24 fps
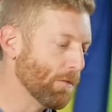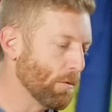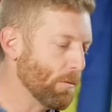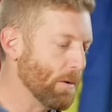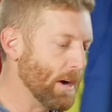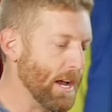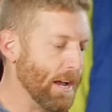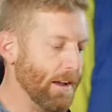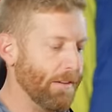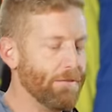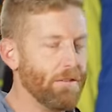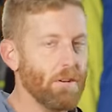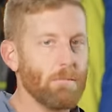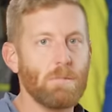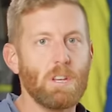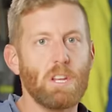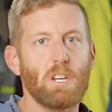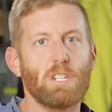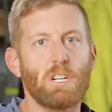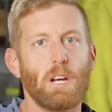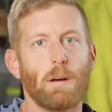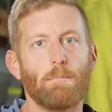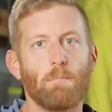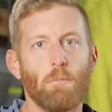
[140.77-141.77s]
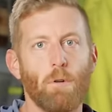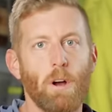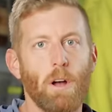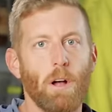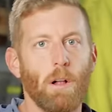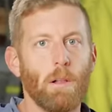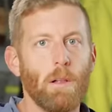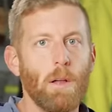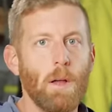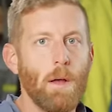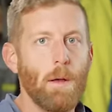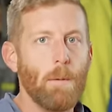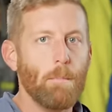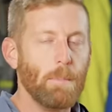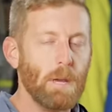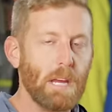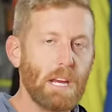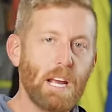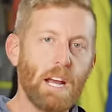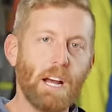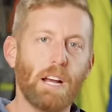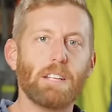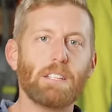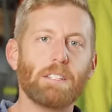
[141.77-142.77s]
away from the Jetboil
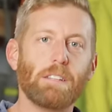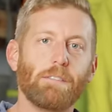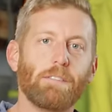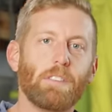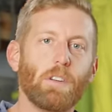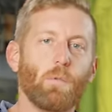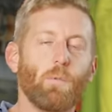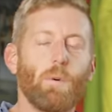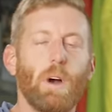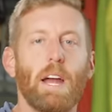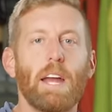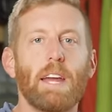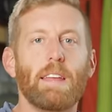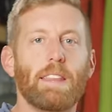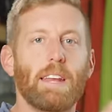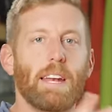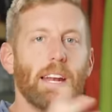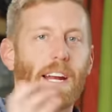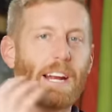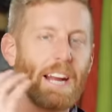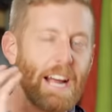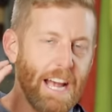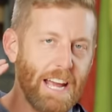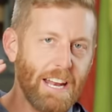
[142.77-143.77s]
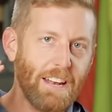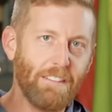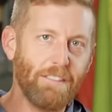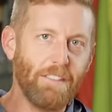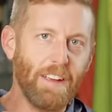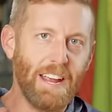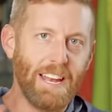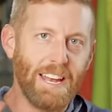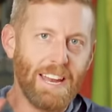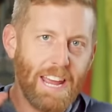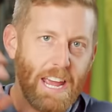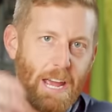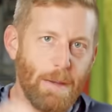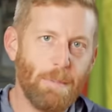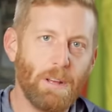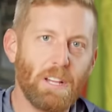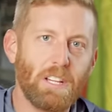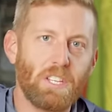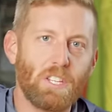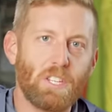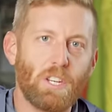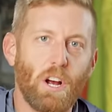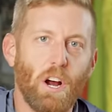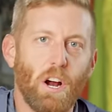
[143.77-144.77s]
because of the way that it kind of
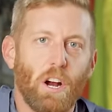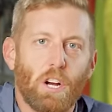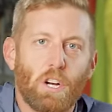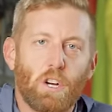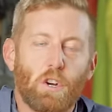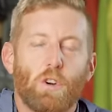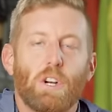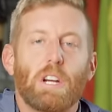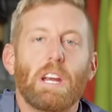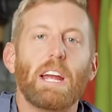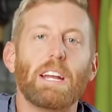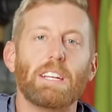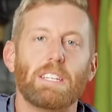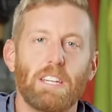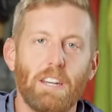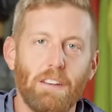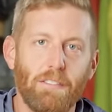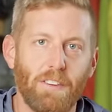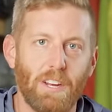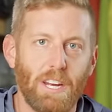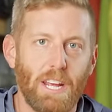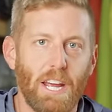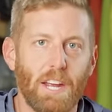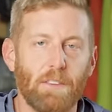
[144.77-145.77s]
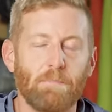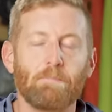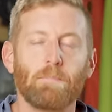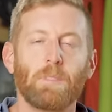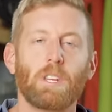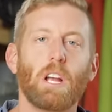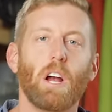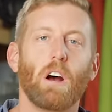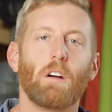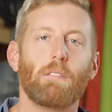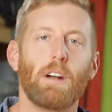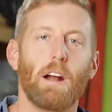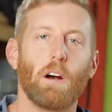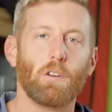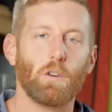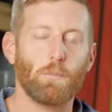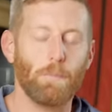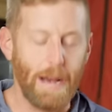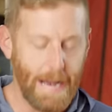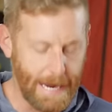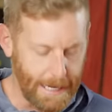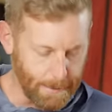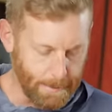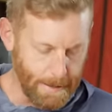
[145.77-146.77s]
inhibits our creativity
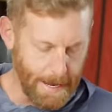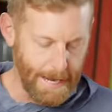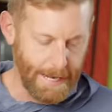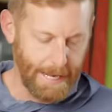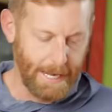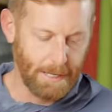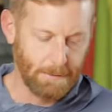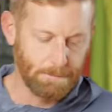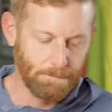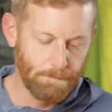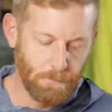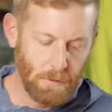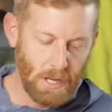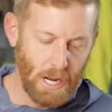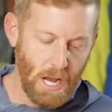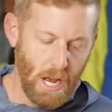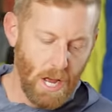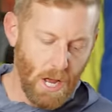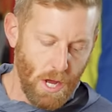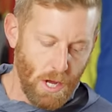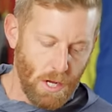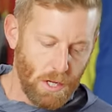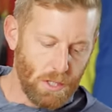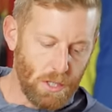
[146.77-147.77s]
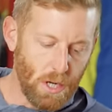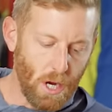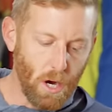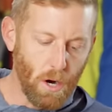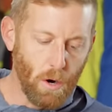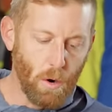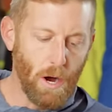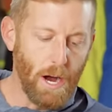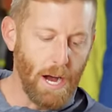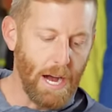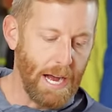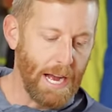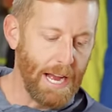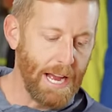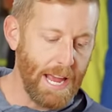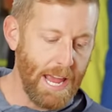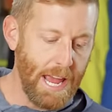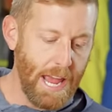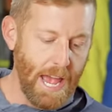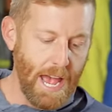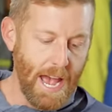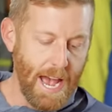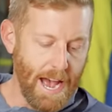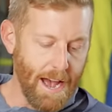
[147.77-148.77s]
around backpacking. So I
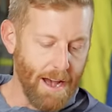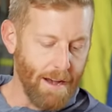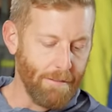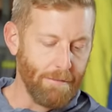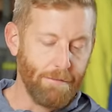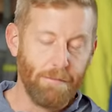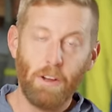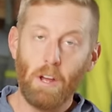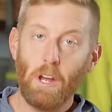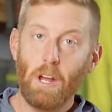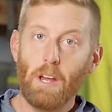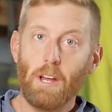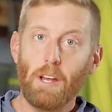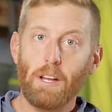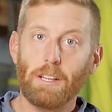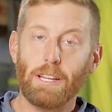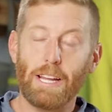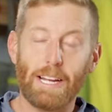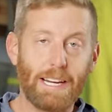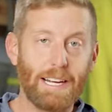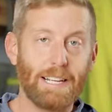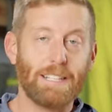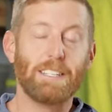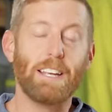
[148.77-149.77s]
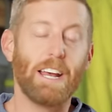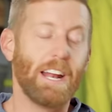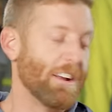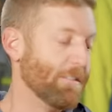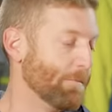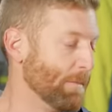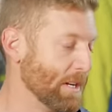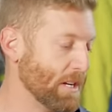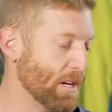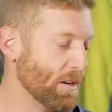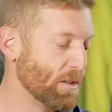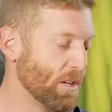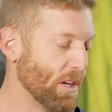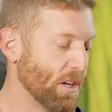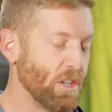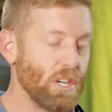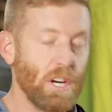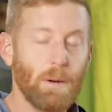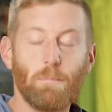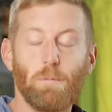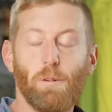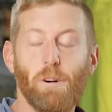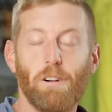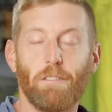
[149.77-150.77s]
have... Like I said, I've been using
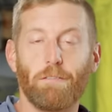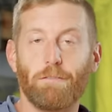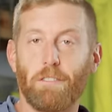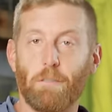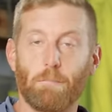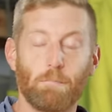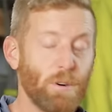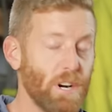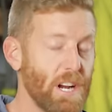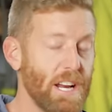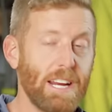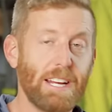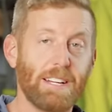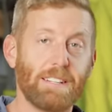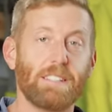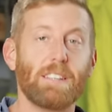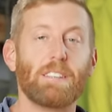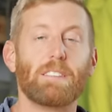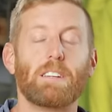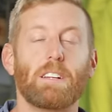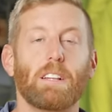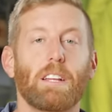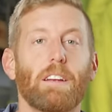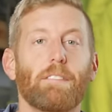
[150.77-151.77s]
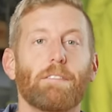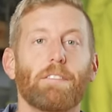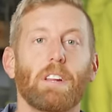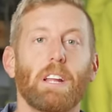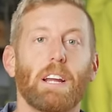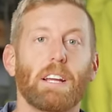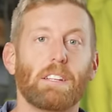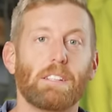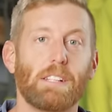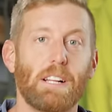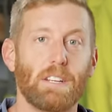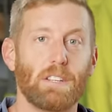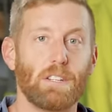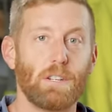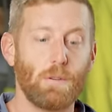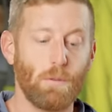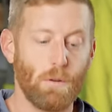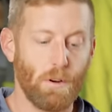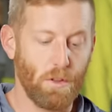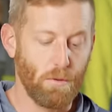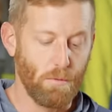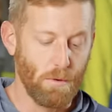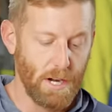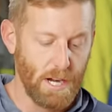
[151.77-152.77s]
Jetboil for pretty consistently for like the last
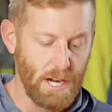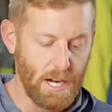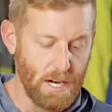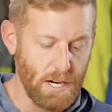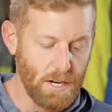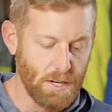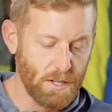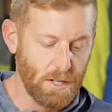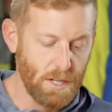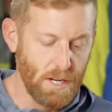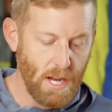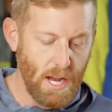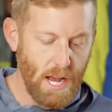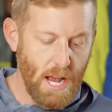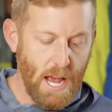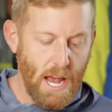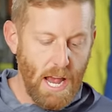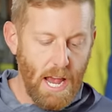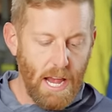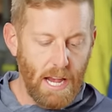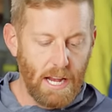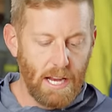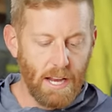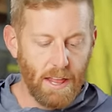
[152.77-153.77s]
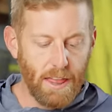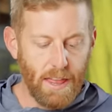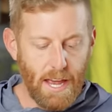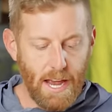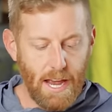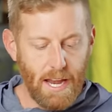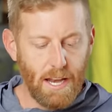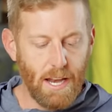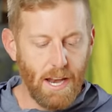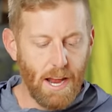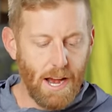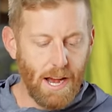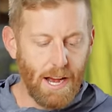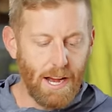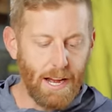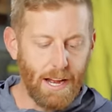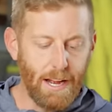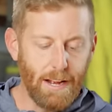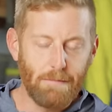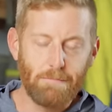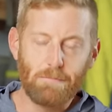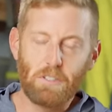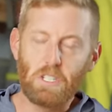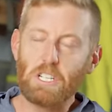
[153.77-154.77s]
2 or 3 years. And then
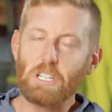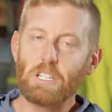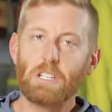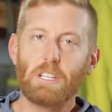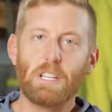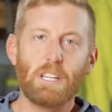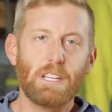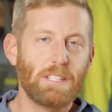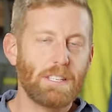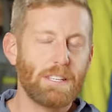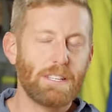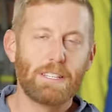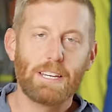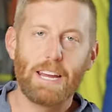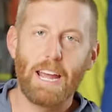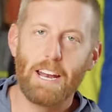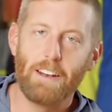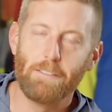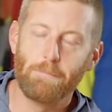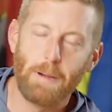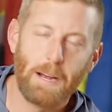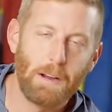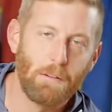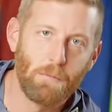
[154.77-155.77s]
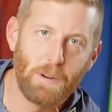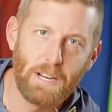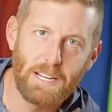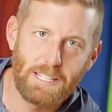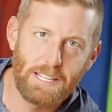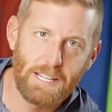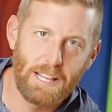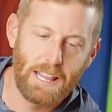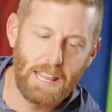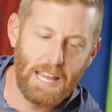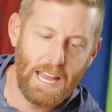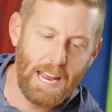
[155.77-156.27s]
this is kind of my recent